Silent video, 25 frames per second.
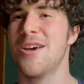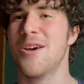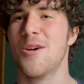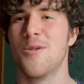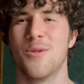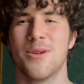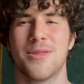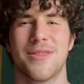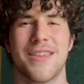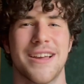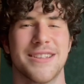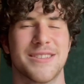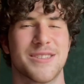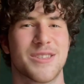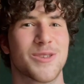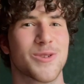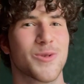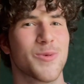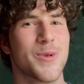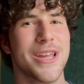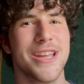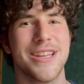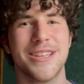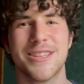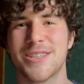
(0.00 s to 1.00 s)
with that
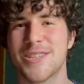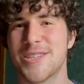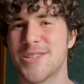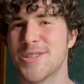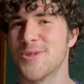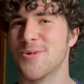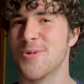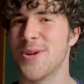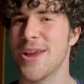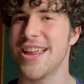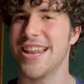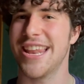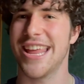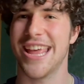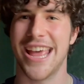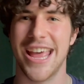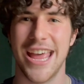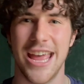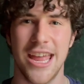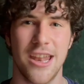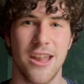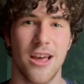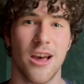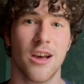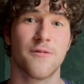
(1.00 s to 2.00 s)
sweet, sweet
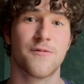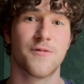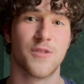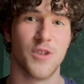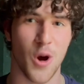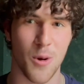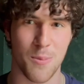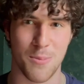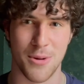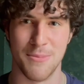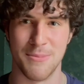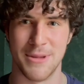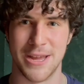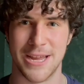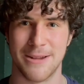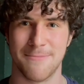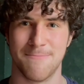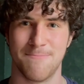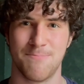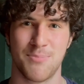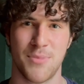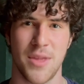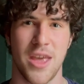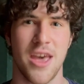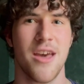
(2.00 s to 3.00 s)
hit of dopamine.
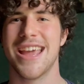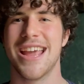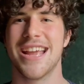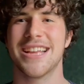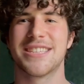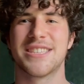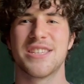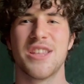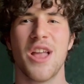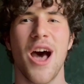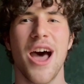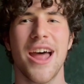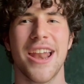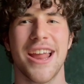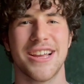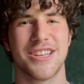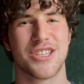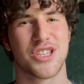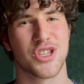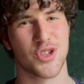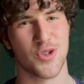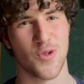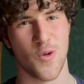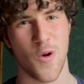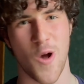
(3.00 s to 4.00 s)
It's not as
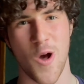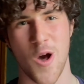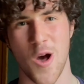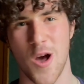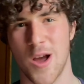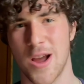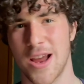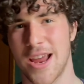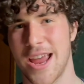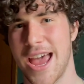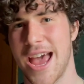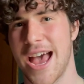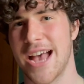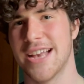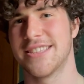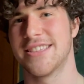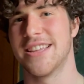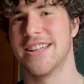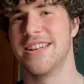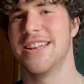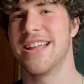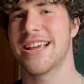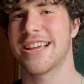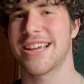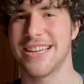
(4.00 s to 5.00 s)
strong as
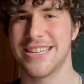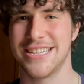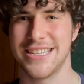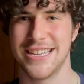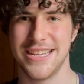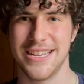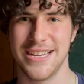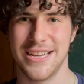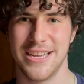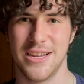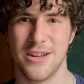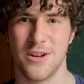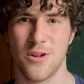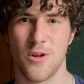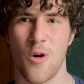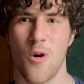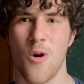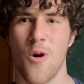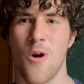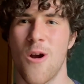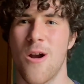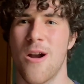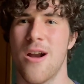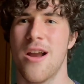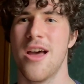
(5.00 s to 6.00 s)
the nicotine
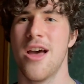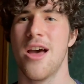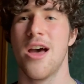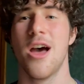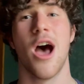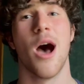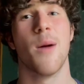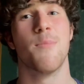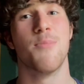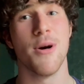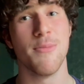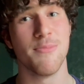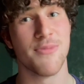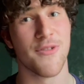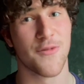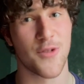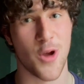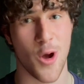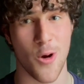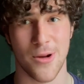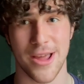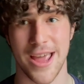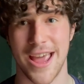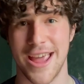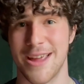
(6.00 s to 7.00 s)
or a bump of
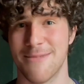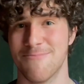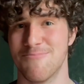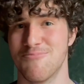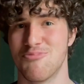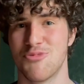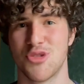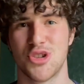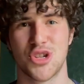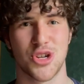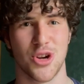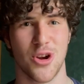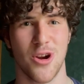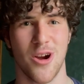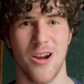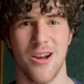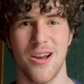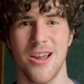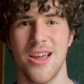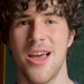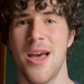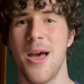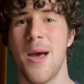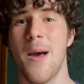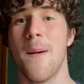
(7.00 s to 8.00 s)
cocaine, sure,
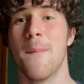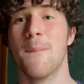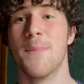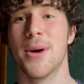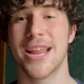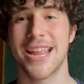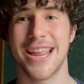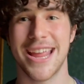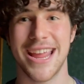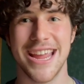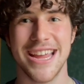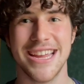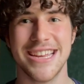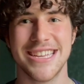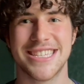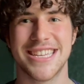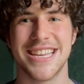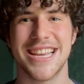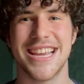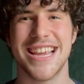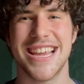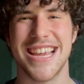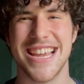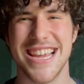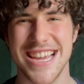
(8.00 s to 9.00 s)
but it
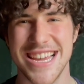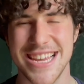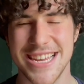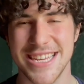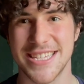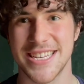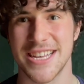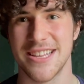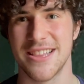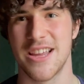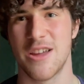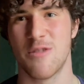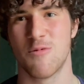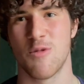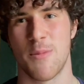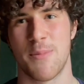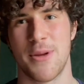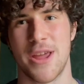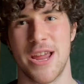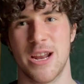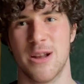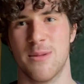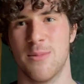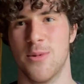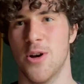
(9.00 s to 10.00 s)
is easily
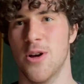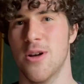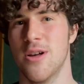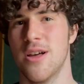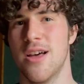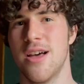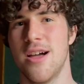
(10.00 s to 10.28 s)
repeatable.